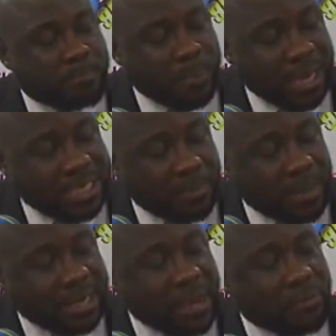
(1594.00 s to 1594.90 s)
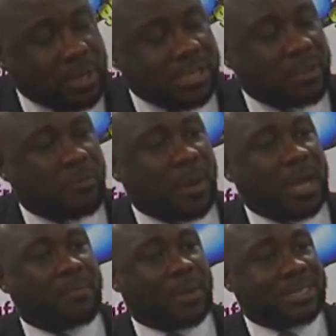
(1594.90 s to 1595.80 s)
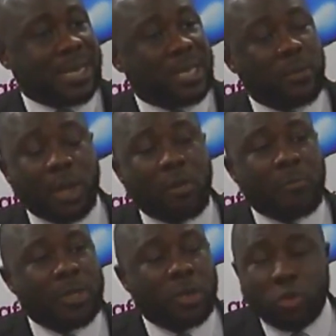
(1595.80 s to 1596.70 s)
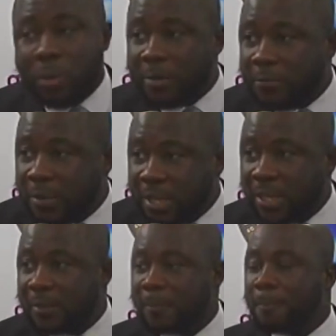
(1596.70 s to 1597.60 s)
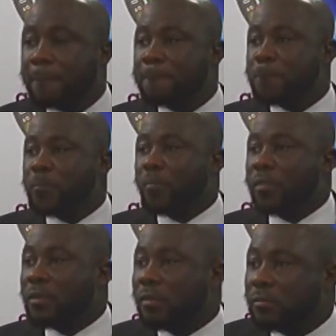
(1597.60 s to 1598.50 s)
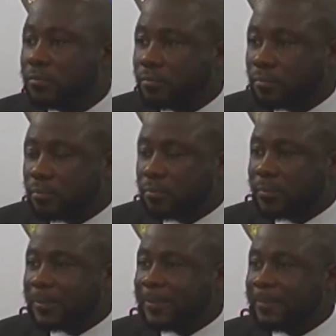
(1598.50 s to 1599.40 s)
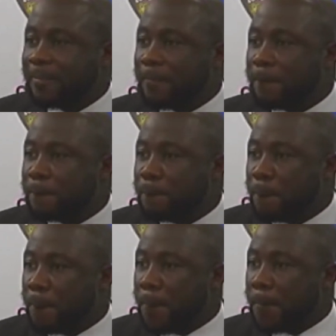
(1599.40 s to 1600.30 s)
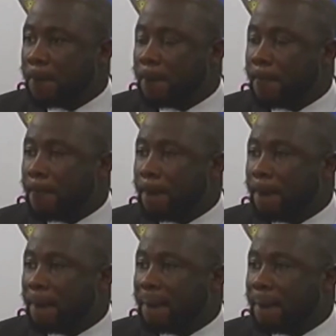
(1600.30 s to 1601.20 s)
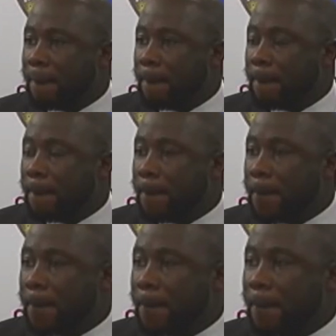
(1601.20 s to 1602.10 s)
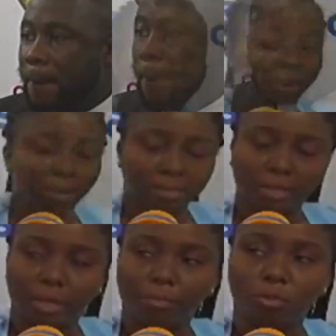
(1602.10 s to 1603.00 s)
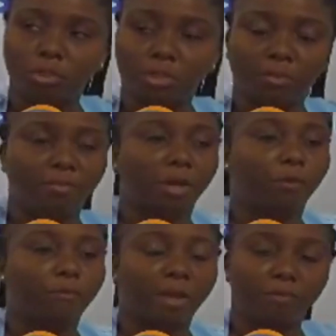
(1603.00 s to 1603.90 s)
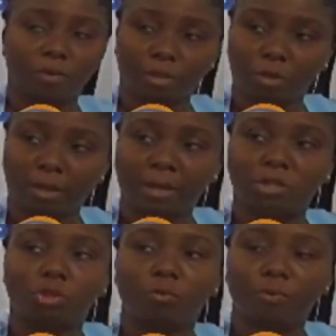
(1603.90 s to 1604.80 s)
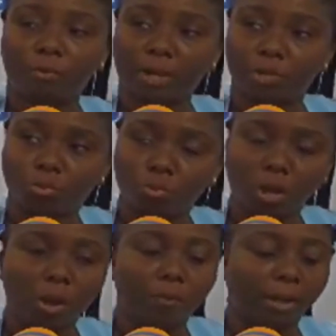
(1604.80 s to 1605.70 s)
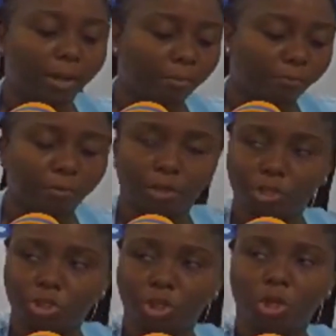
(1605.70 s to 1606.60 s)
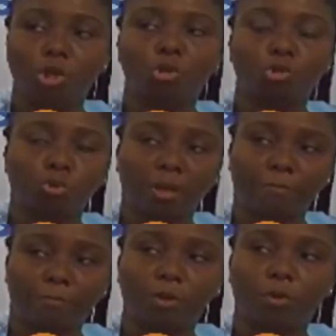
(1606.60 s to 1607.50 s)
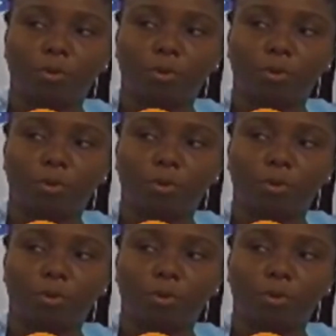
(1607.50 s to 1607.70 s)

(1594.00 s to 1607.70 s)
parents them back there for the safe back pass so the way government they do by feeding. Ask parents them waiting them don't they spend we make una able to know say parents and able save now $500 now survey una do how una able for reach to that figure.